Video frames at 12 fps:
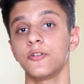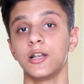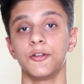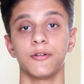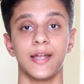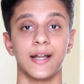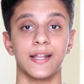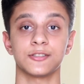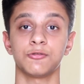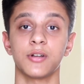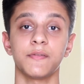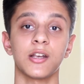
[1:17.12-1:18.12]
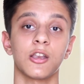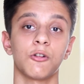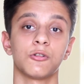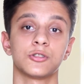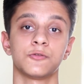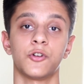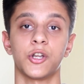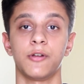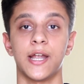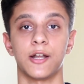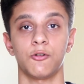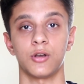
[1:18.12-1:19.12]
field you get is not even close to what you
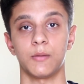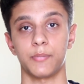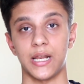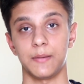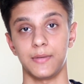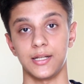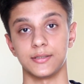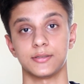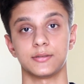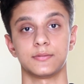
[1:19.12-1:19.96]
get on a prime lens.